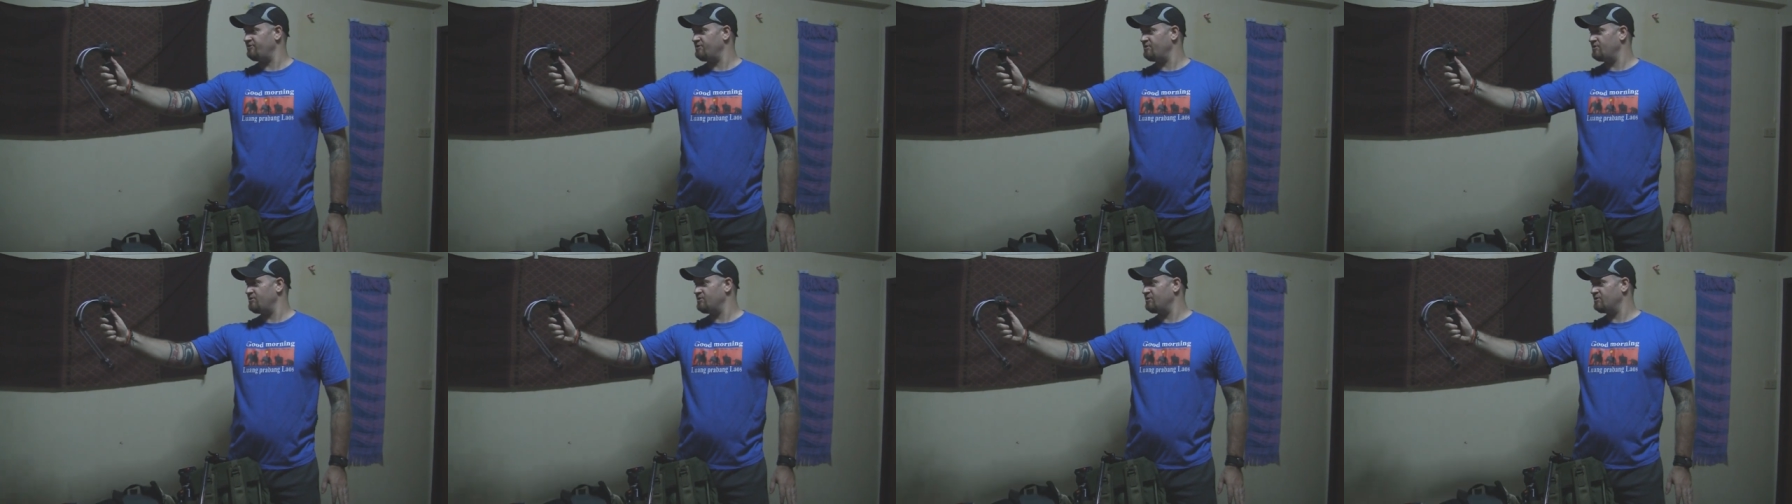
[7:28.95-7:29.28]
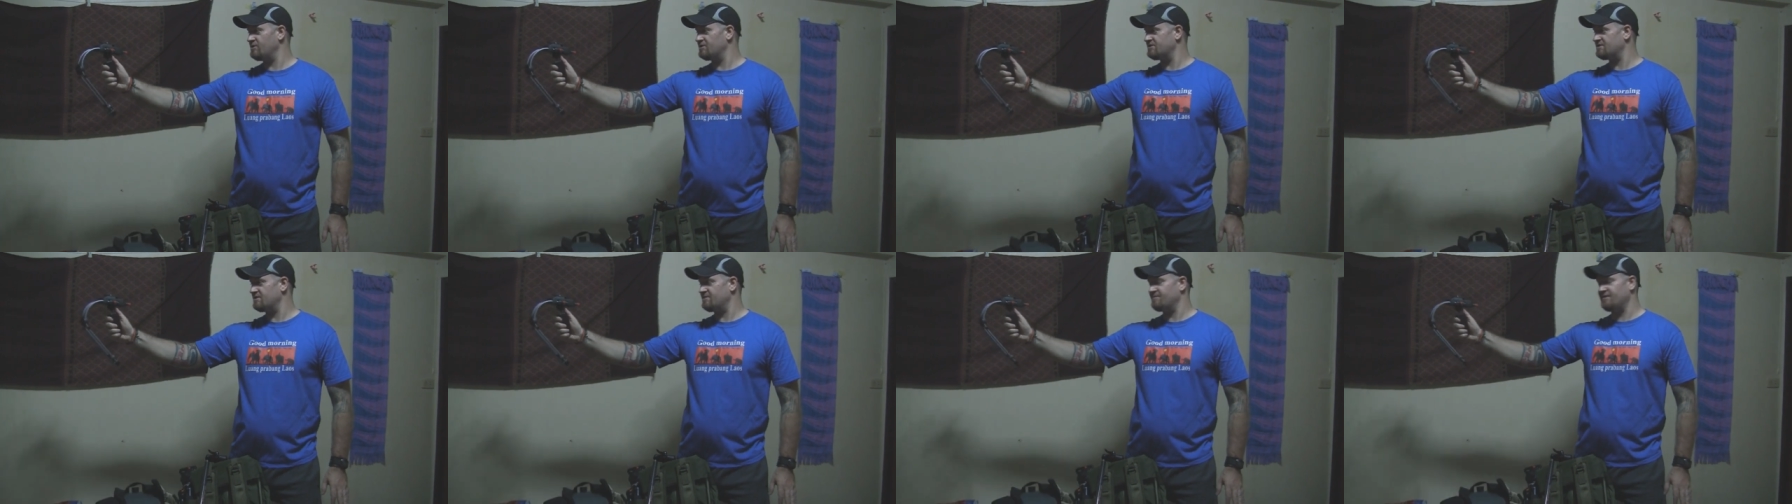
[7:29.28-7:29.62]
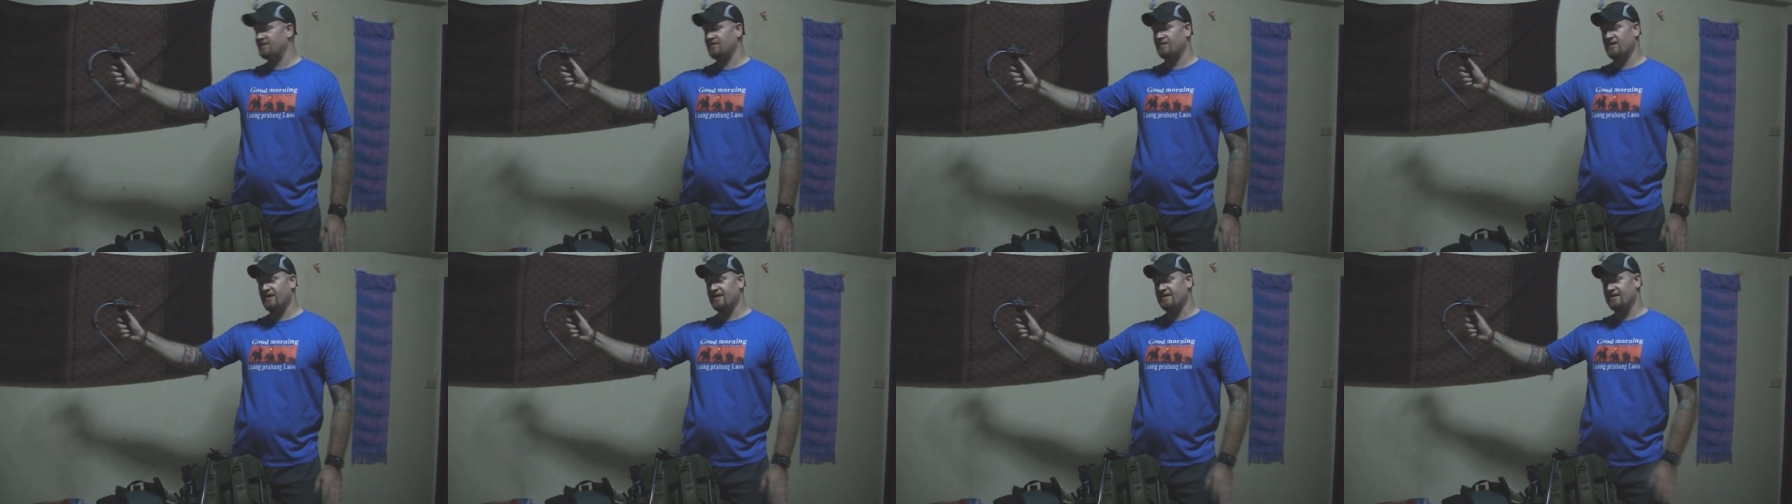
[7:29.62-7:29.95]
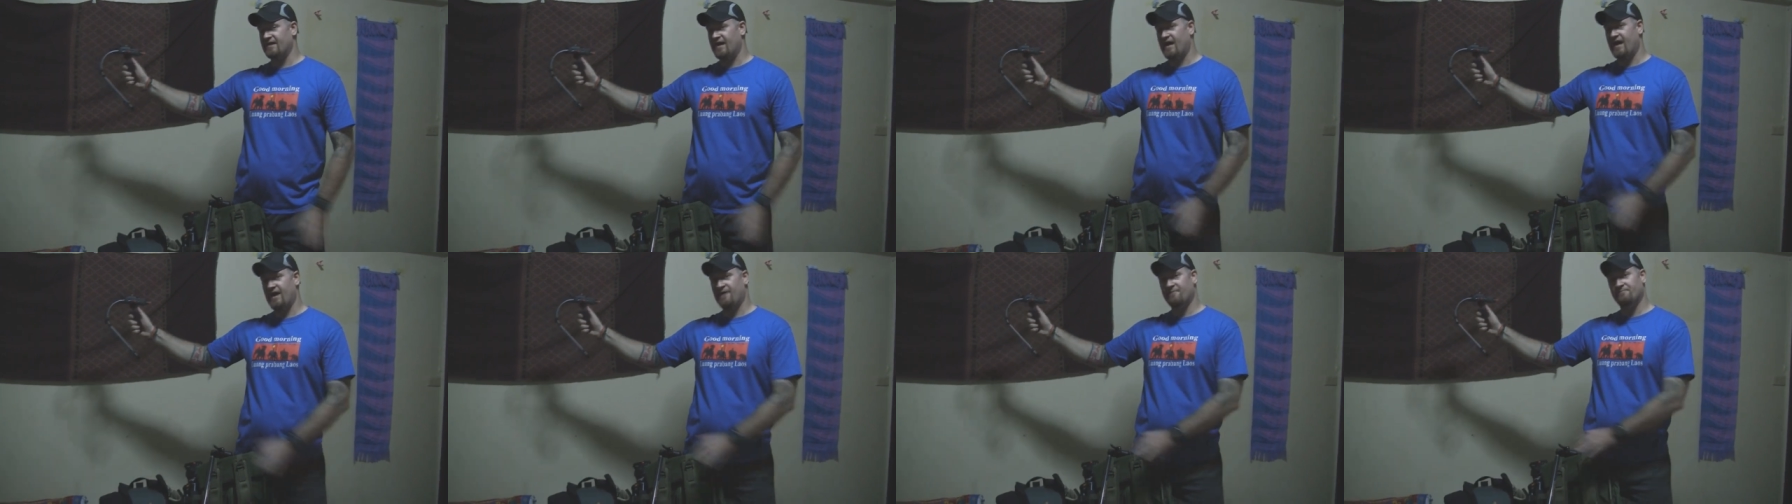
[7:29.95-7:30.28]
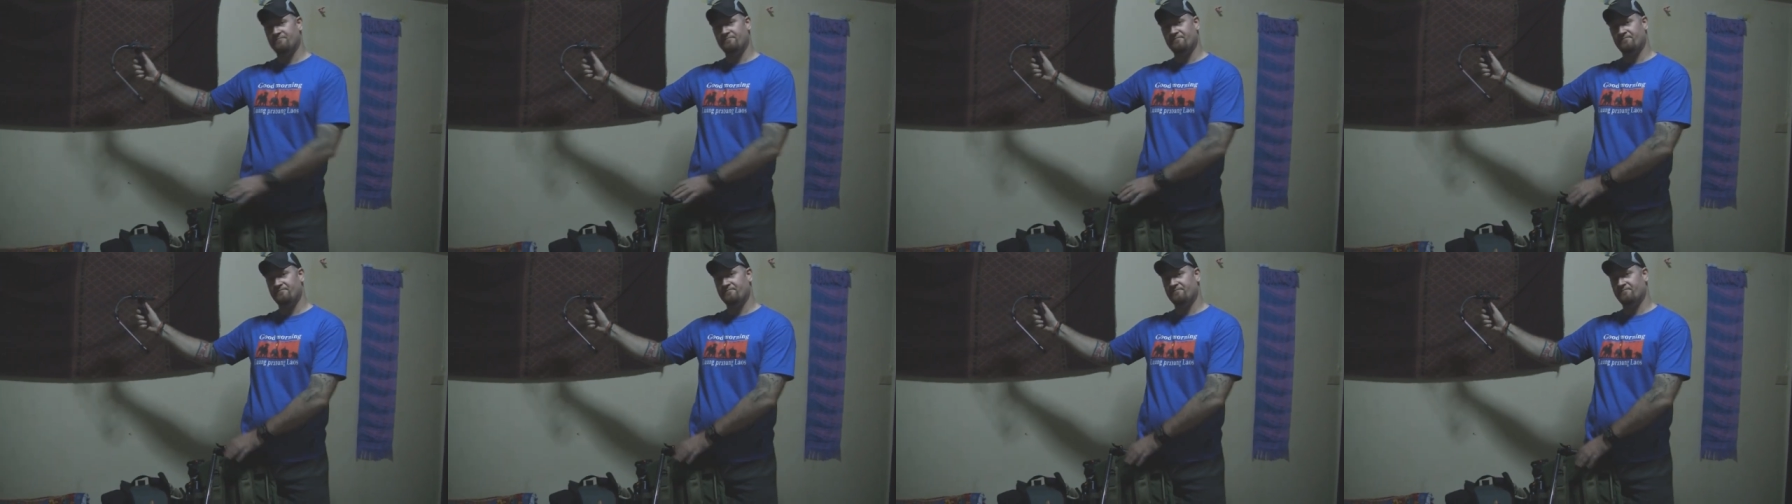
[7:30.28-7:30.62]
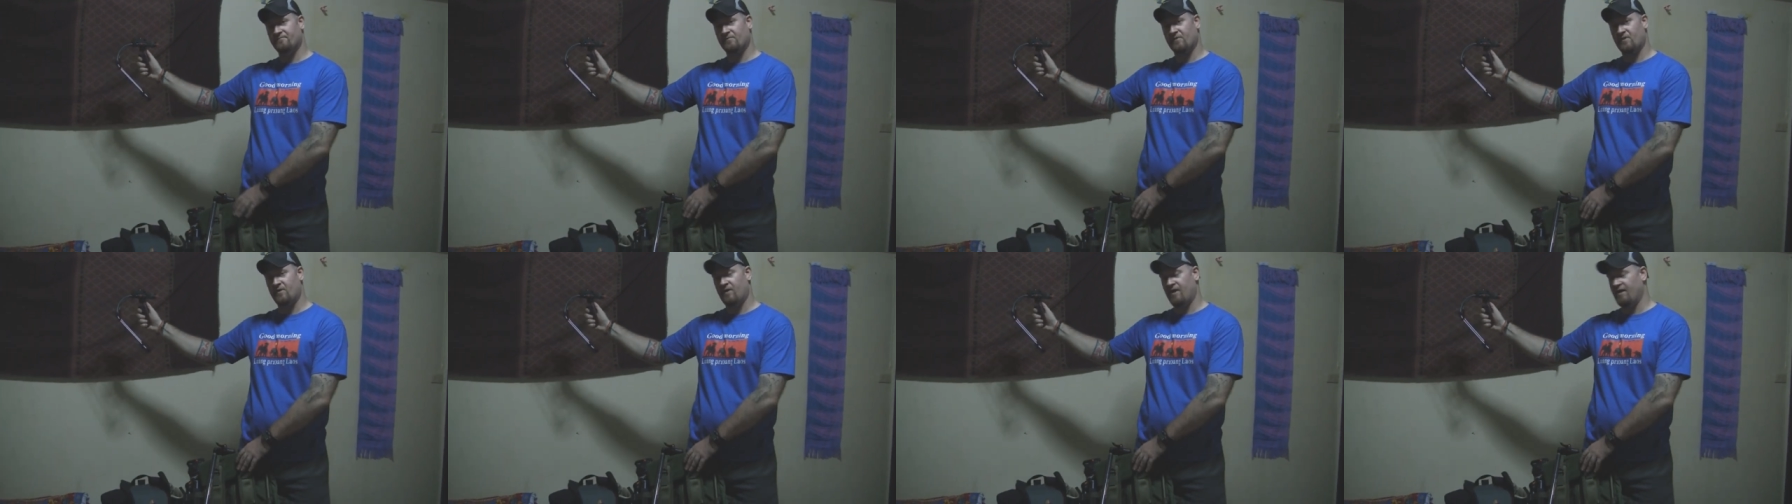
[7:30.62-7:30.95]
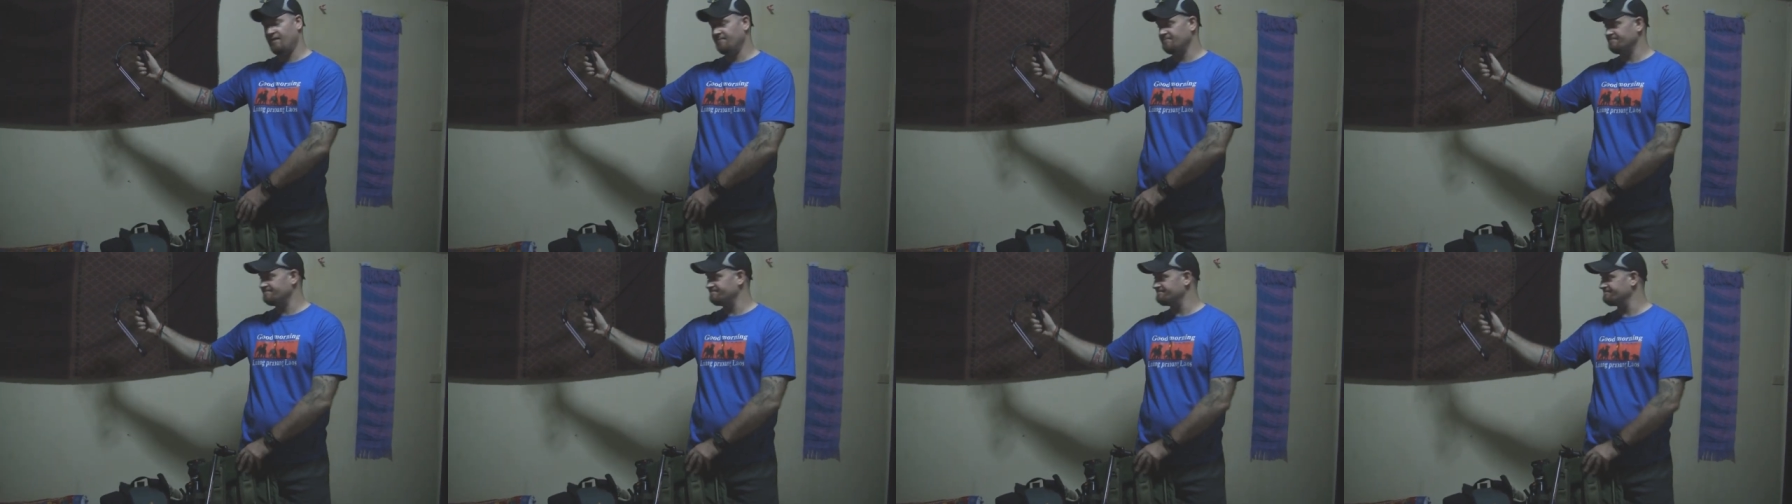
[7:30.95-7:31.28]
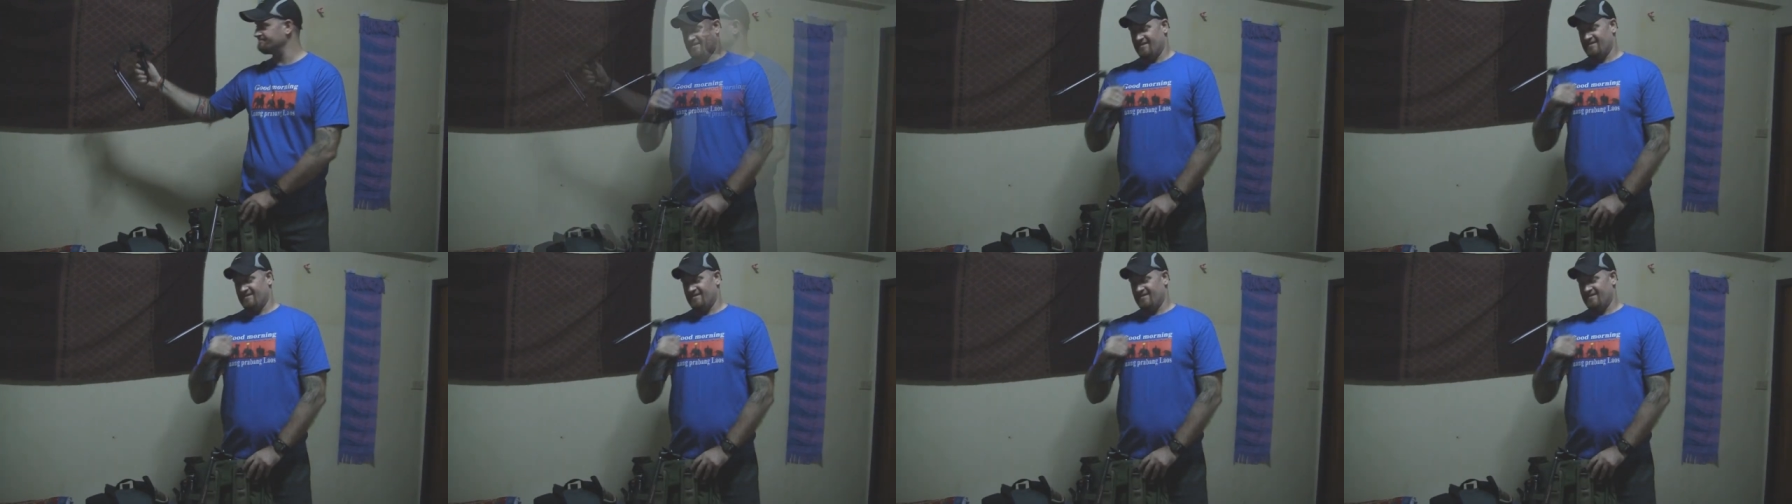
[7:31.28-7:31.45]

view or something like that, right?